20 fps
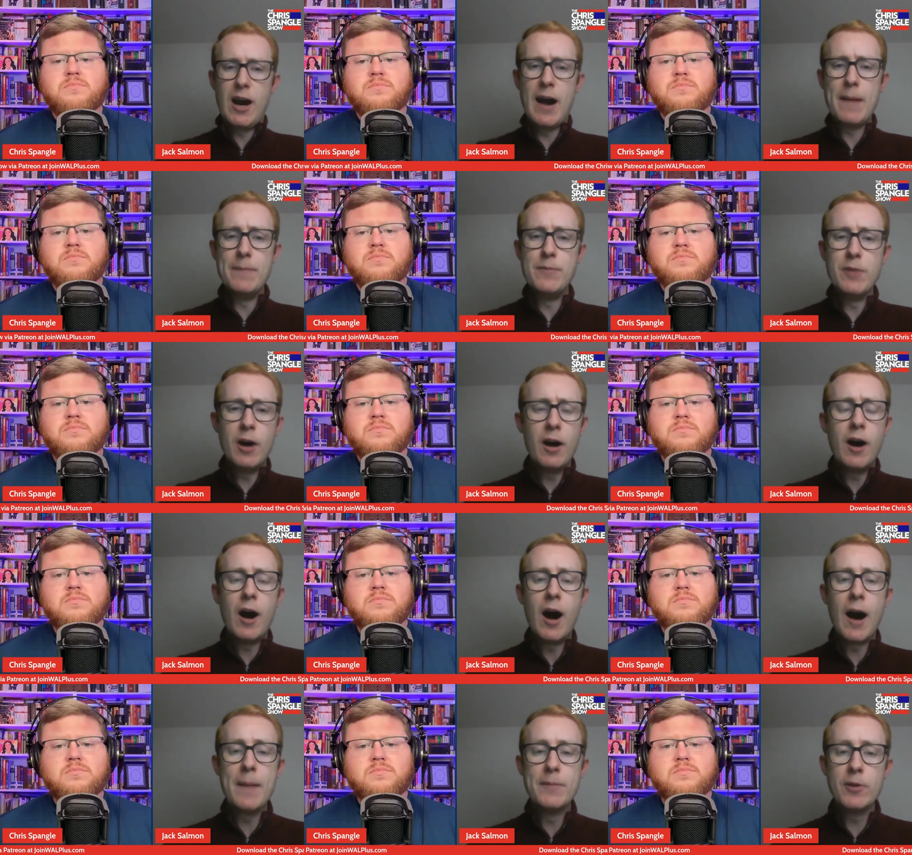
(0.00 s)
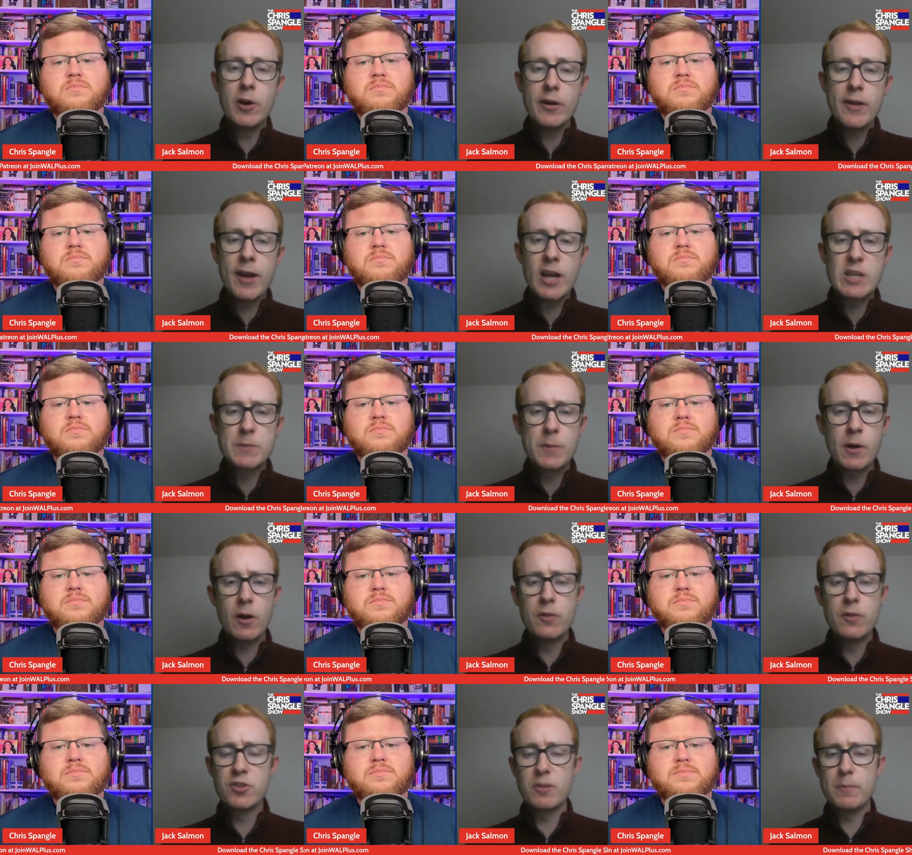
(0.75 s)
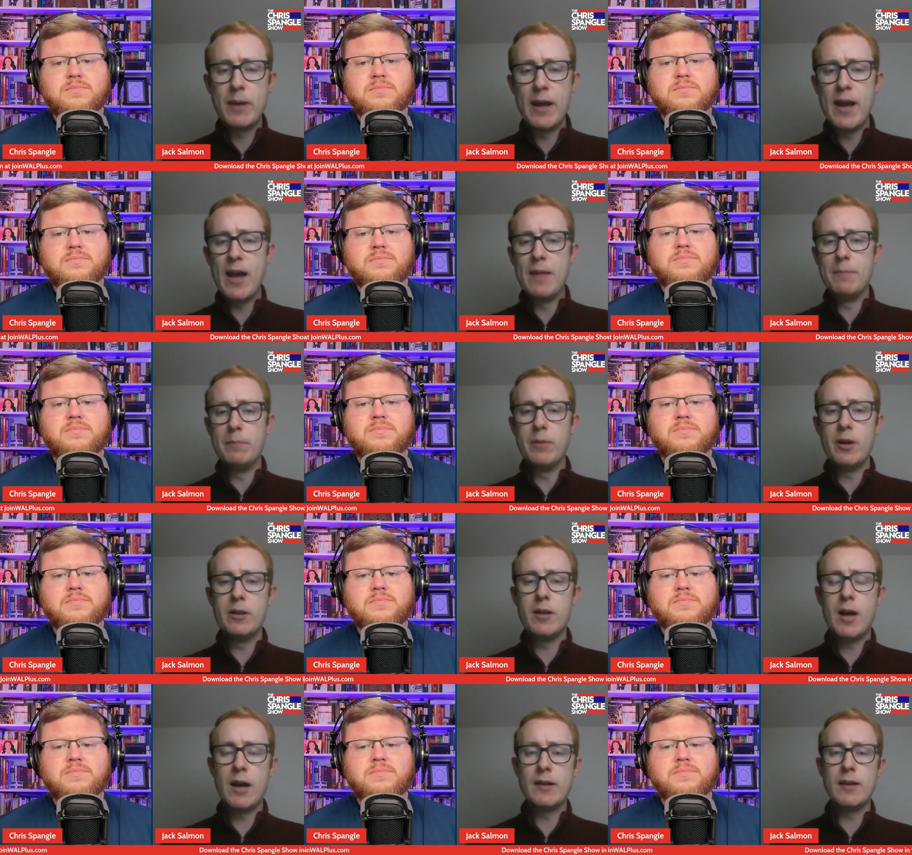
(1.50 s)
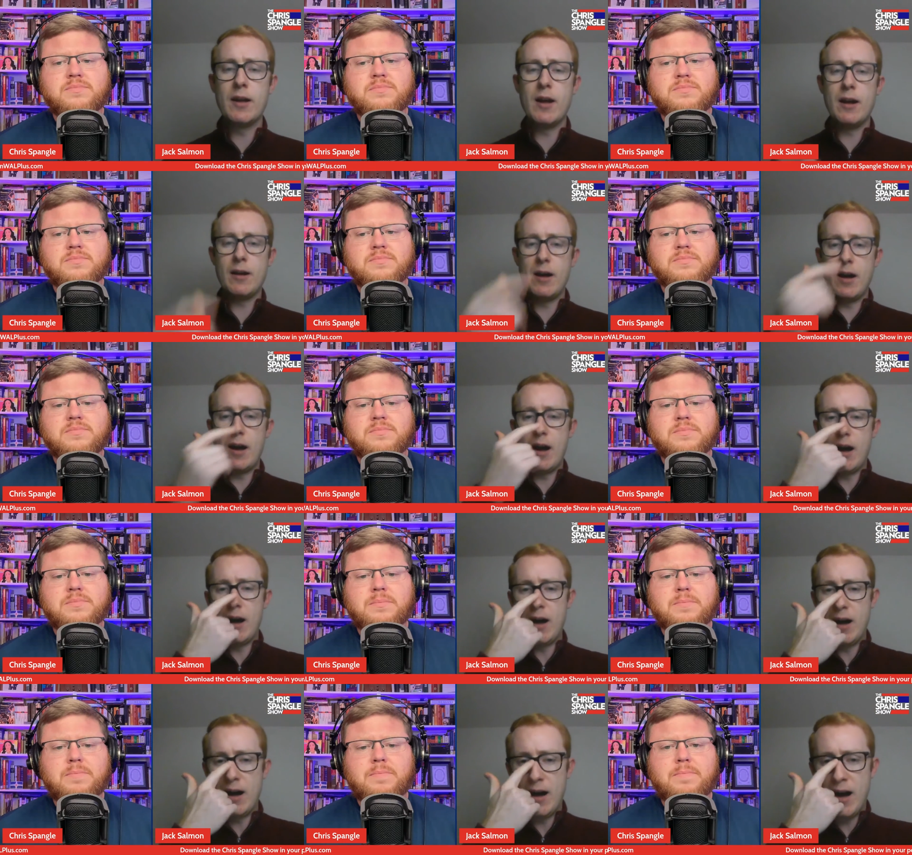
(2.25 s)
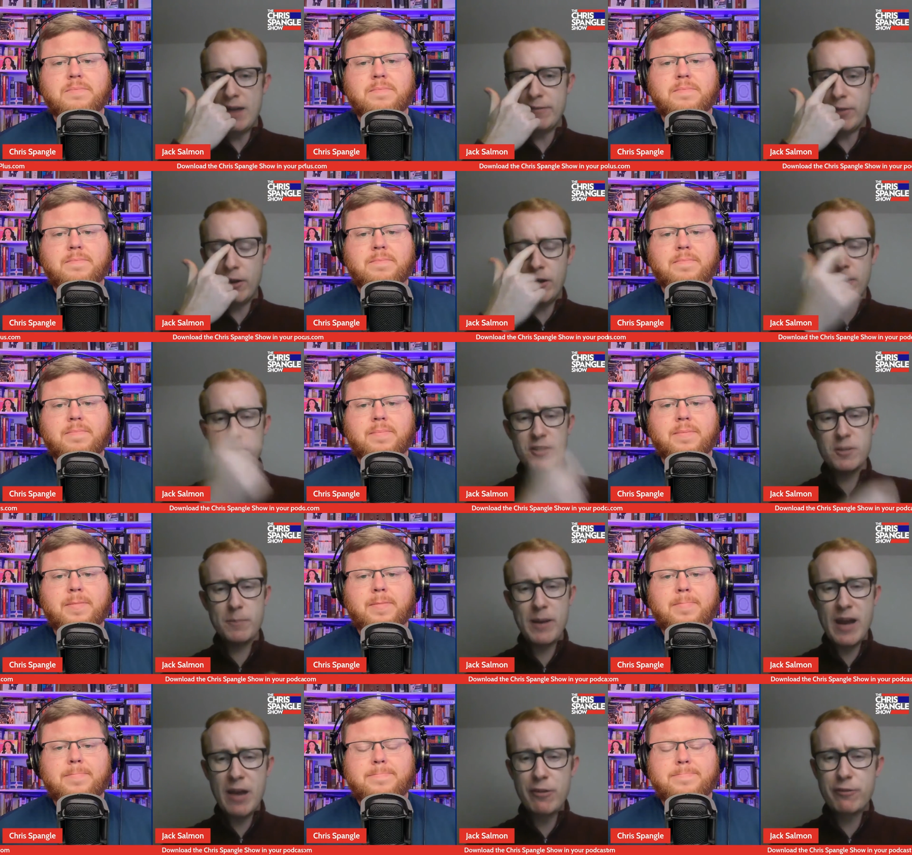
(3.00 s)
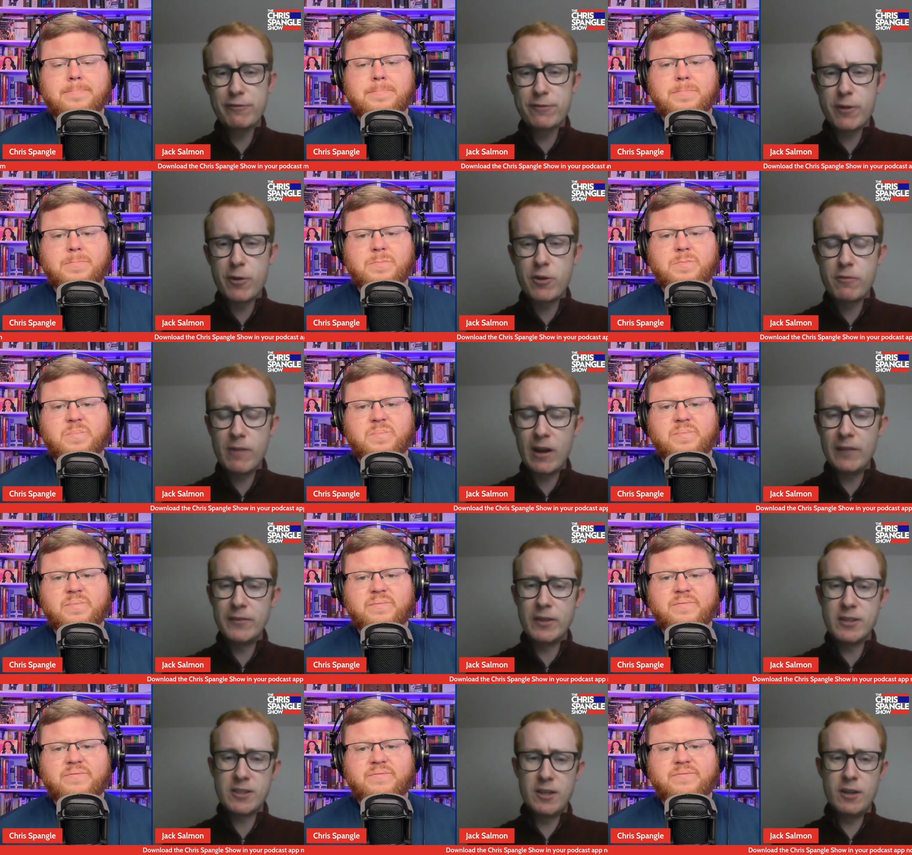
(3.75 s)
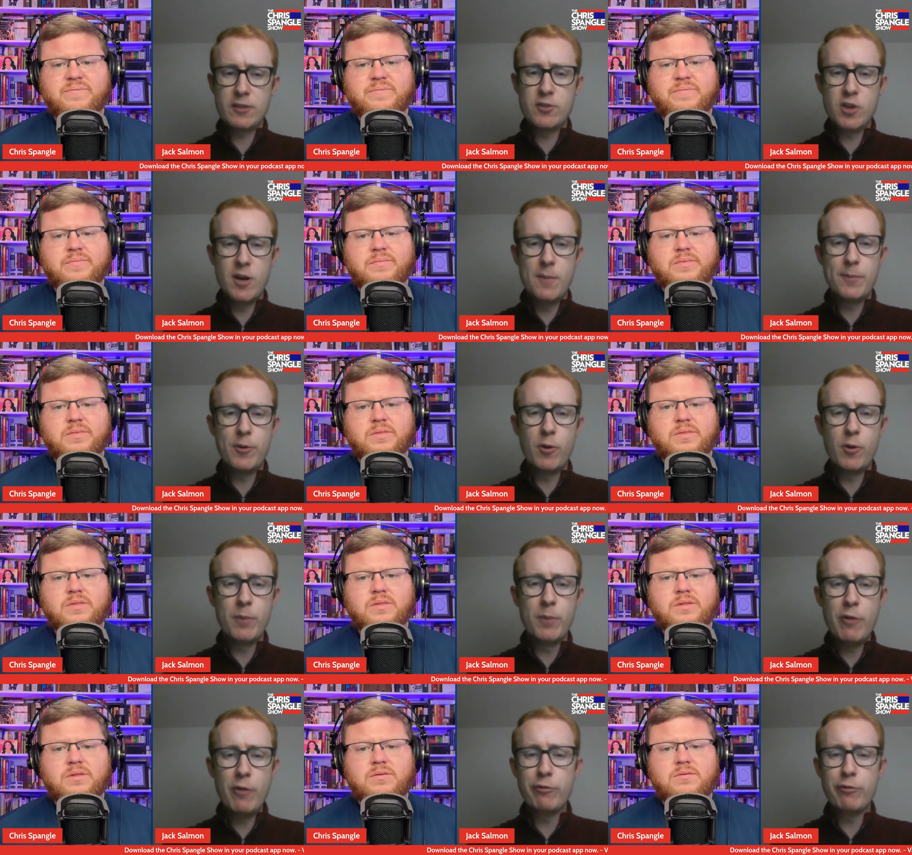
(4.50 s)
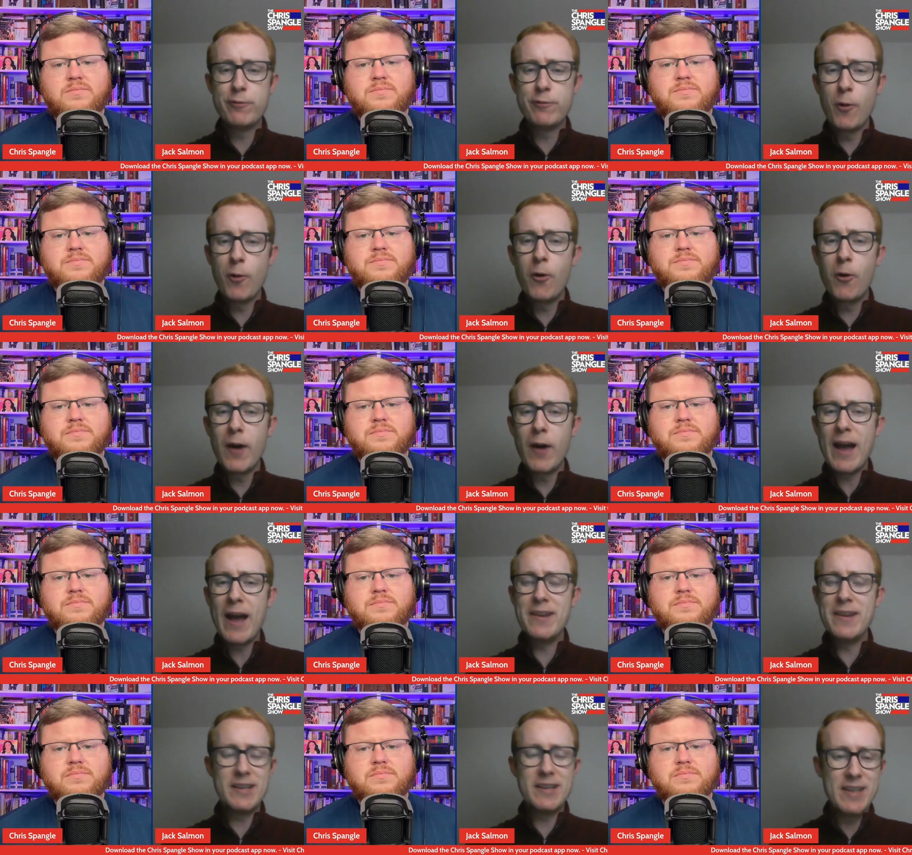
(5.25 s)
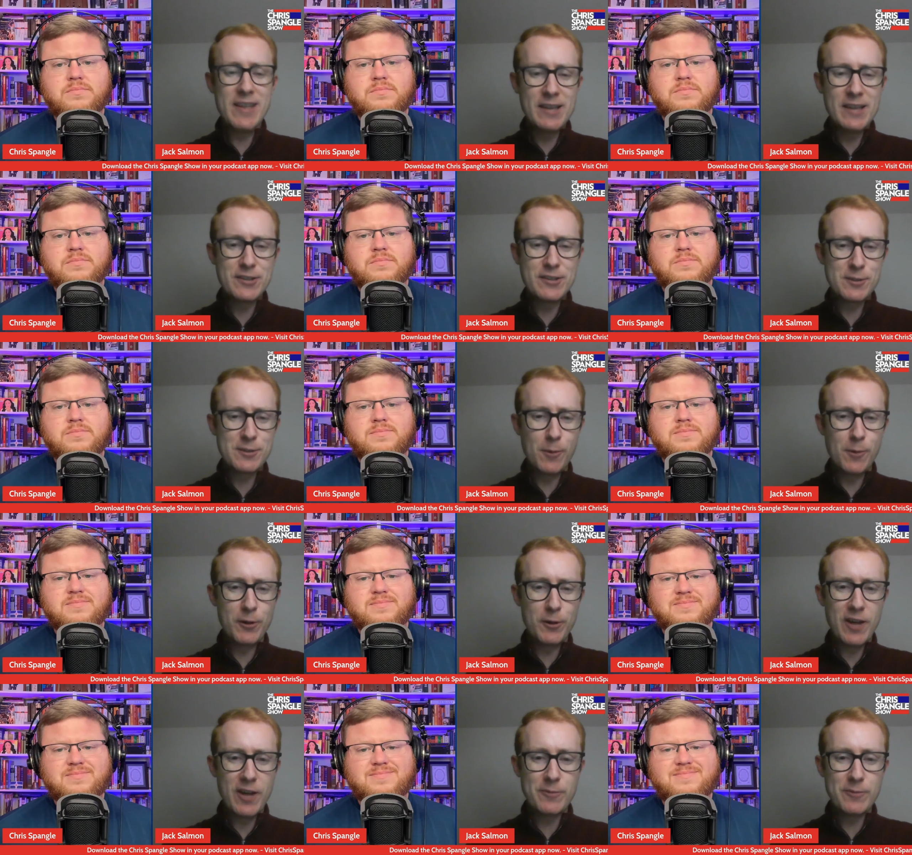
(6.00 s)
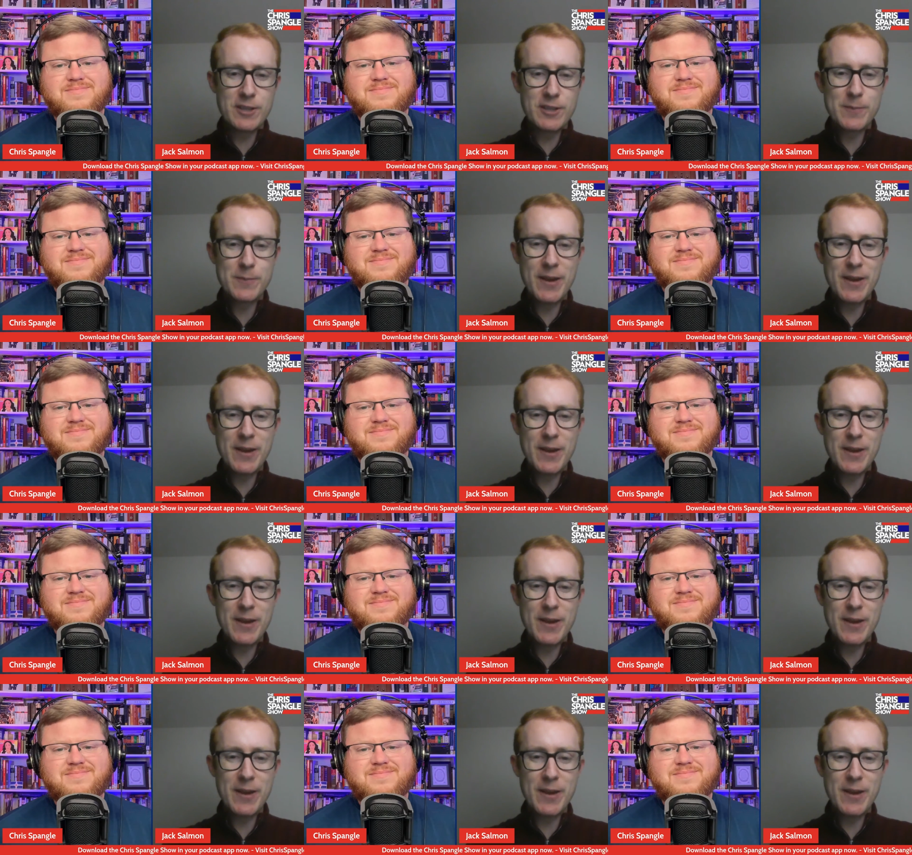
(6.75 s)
Speaker 1: I'm I'm not an expert on Japan, but I, I've heard Japan thrown around as an example both for and against more government